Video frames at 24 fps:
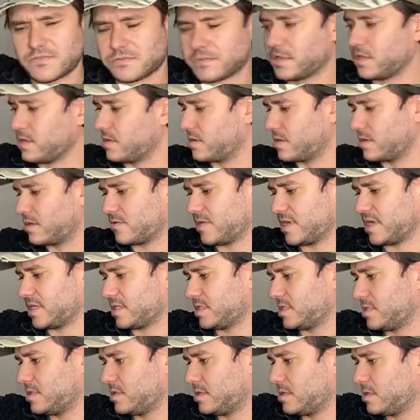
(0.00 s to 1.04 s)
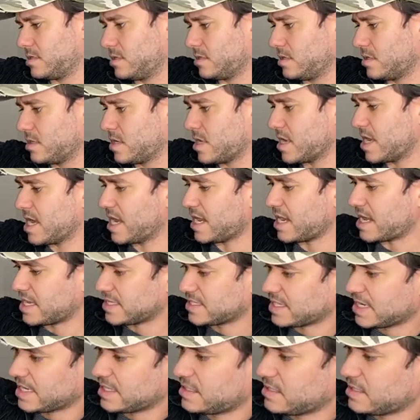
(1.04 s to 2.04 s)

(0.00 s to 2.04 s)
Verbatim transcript: from the Lord of the Rings? And it has like a